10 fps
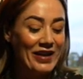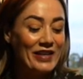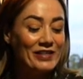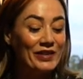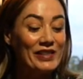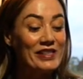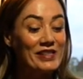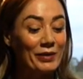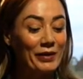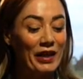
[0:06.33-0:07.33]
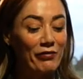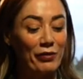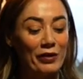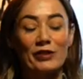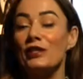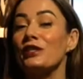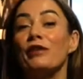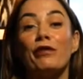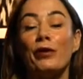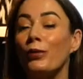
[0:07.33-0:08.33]
So this is something I've wanted to do
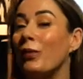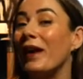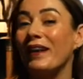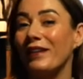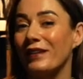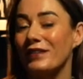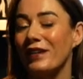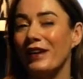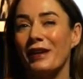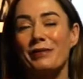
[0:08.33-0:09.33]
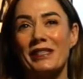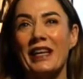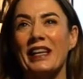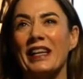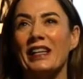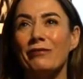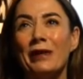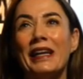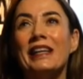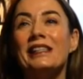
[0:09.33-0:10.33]
for quite a long time, is take a
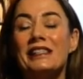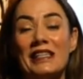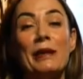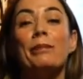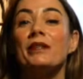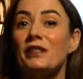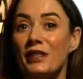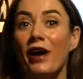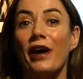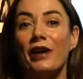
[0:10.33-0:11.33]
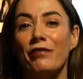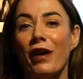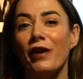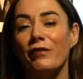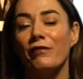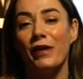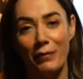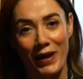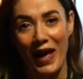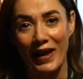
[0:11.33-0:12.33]
real deep dive on
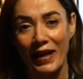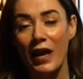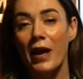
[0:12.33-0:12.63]
vitamin A,